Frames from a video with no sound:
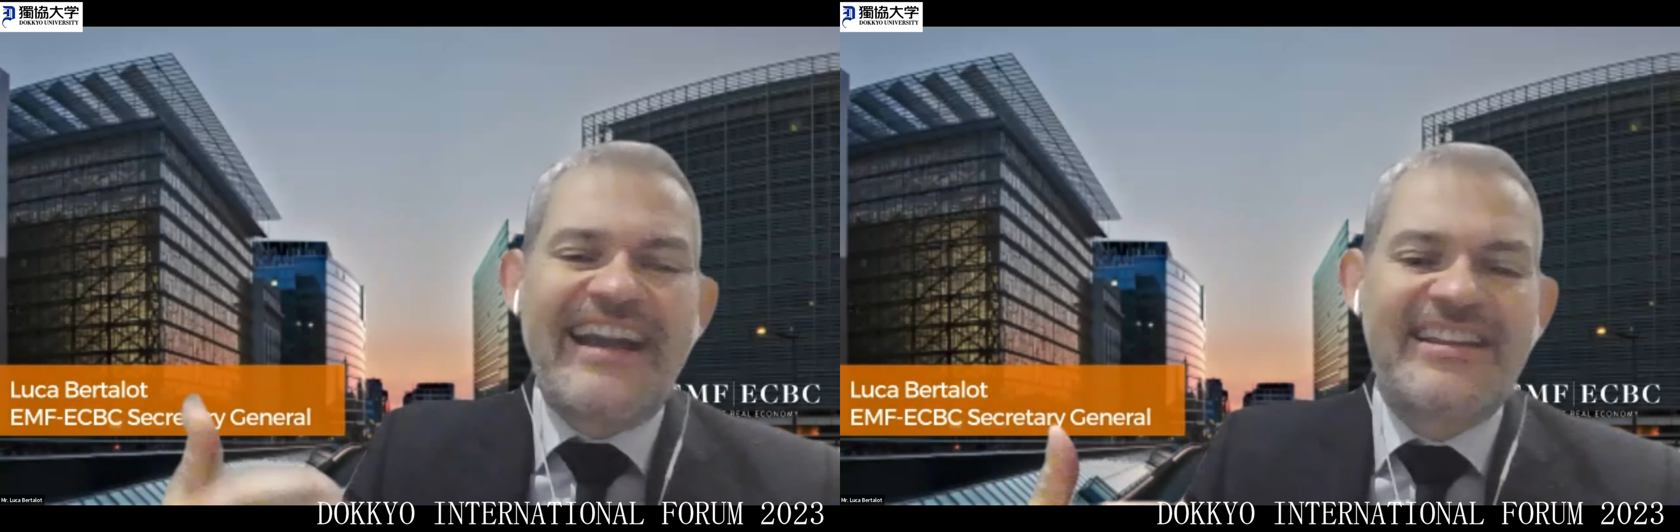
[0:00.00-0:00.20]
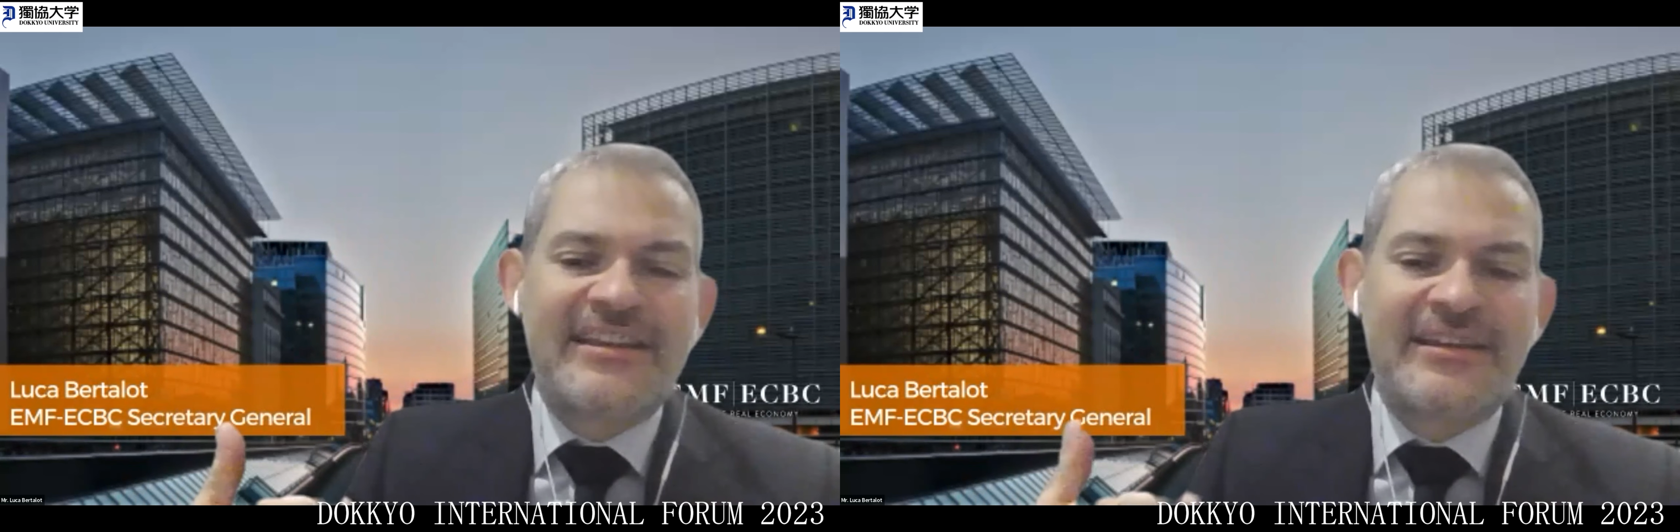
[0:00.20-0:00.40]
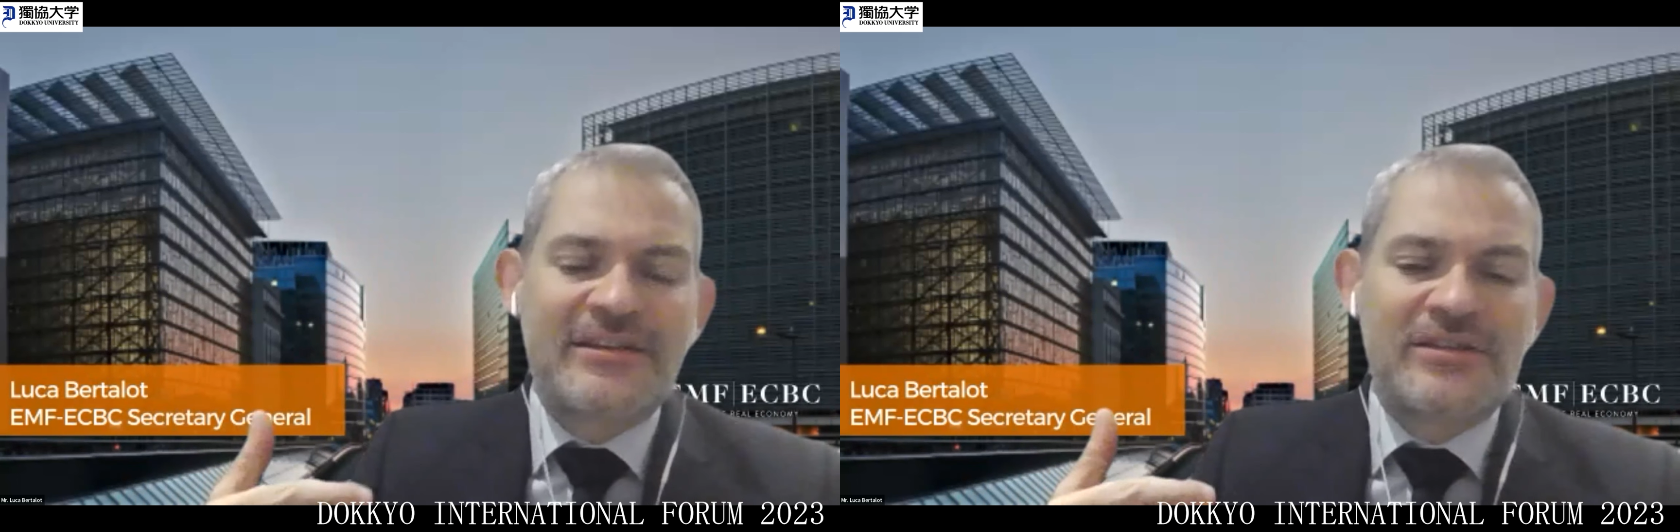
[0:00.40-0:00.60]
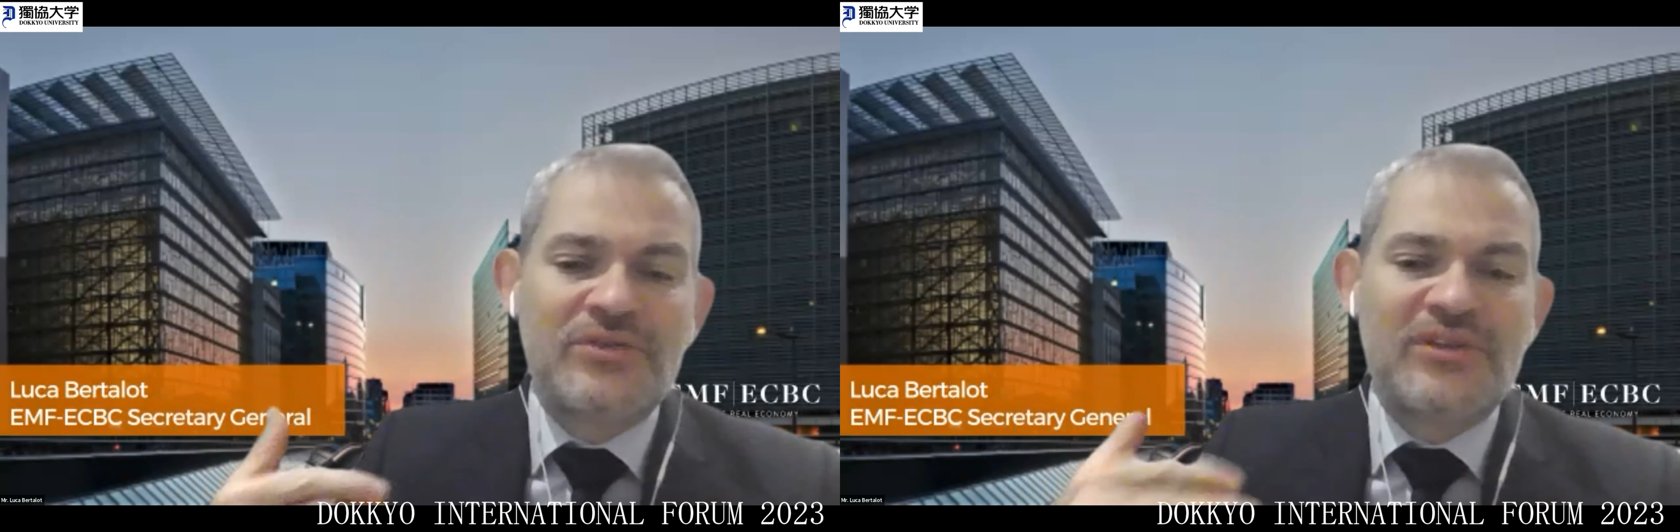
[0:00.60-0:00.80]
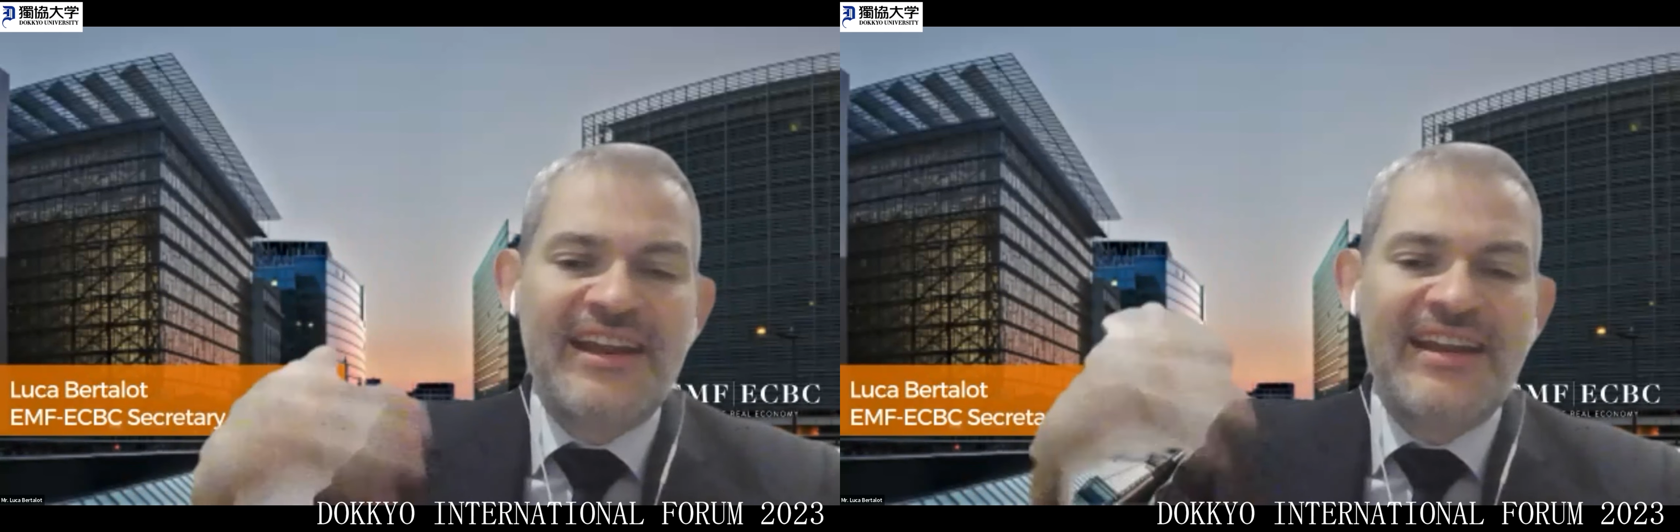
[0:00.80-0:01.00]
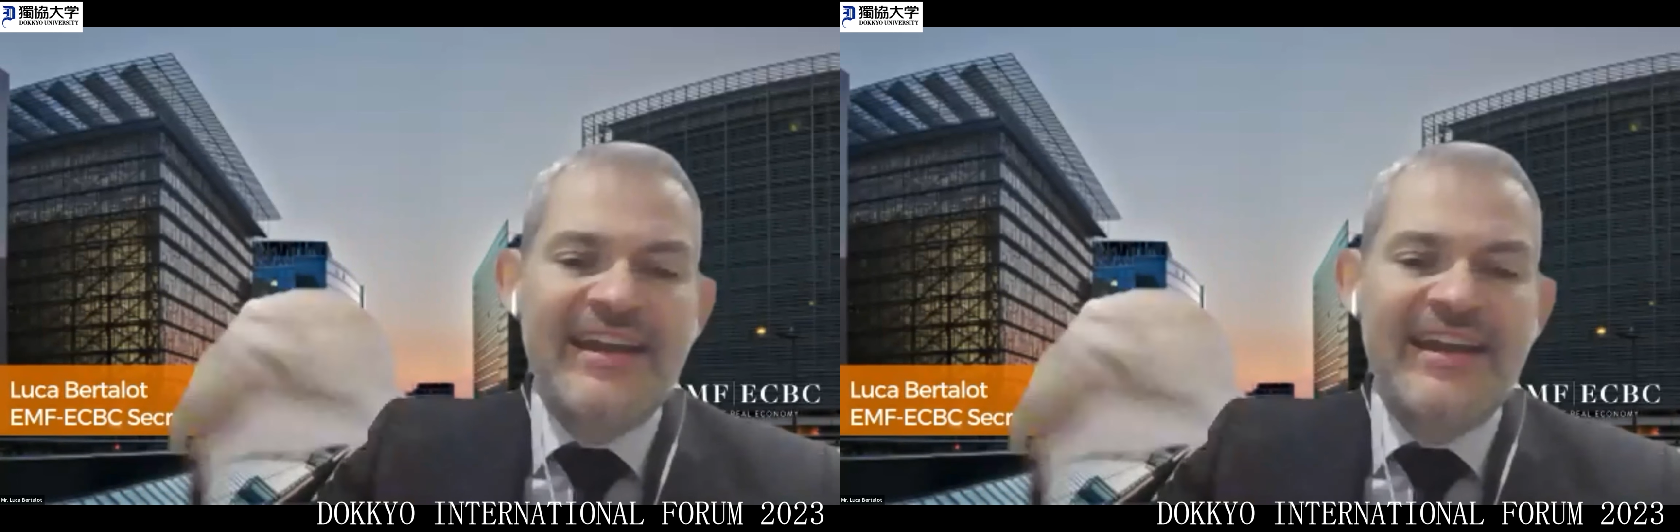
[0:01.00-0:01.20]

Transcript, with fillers: acting to clean